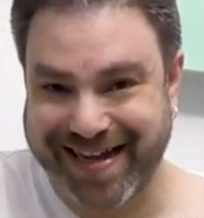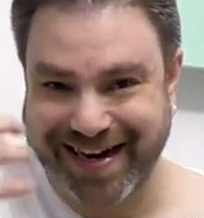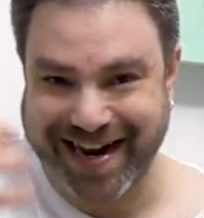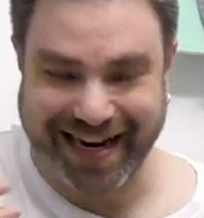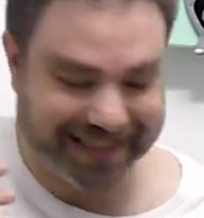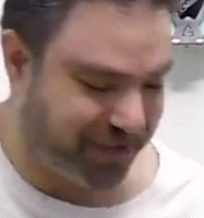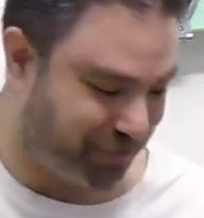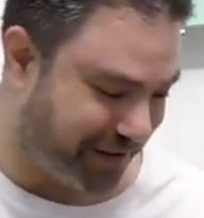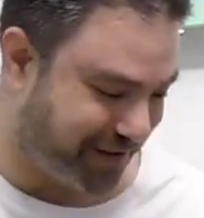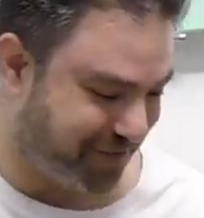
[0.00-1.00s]
that
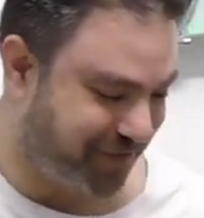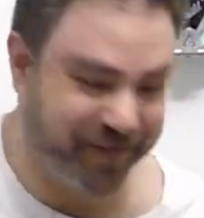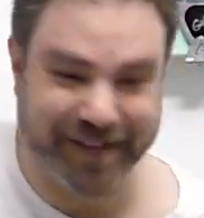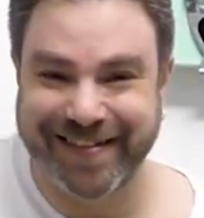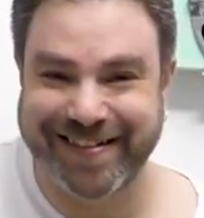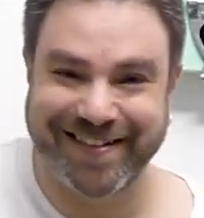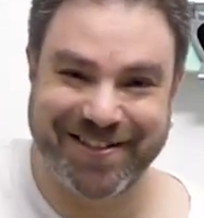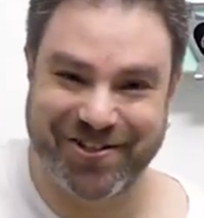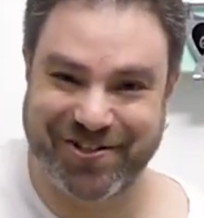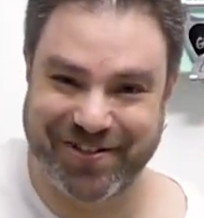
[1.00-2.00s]
extra
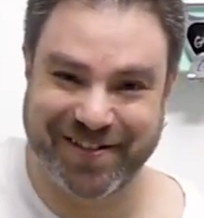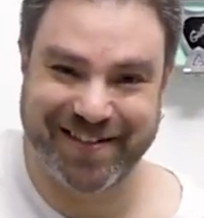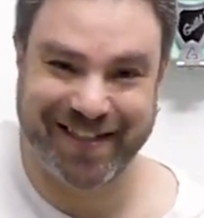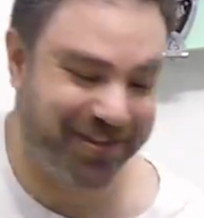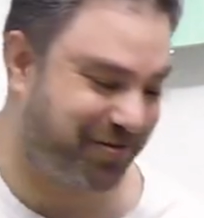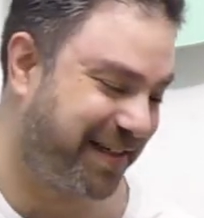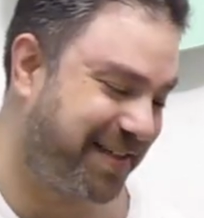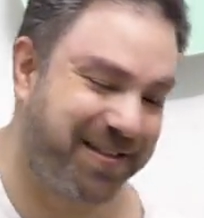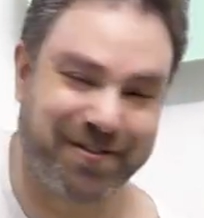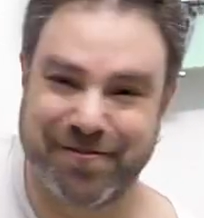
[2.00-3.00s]
vintage
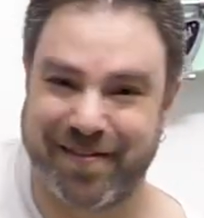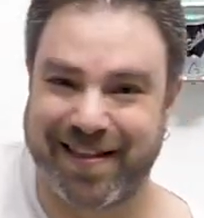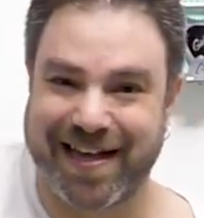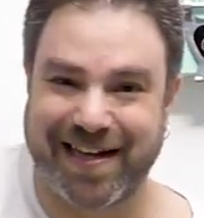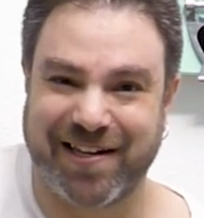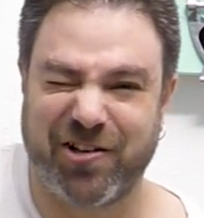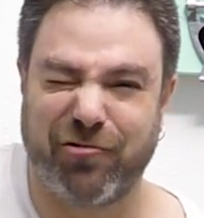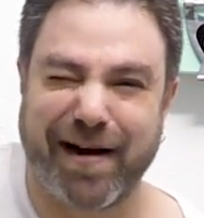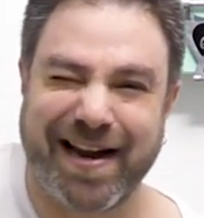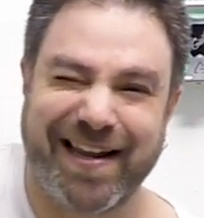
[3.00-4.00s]
country tone, that
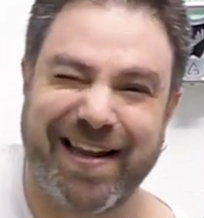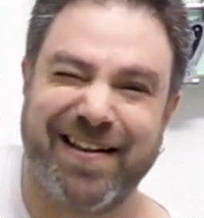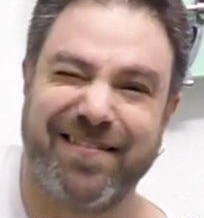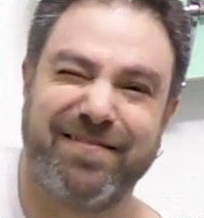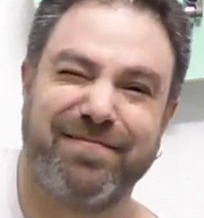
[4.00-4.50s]
twangy.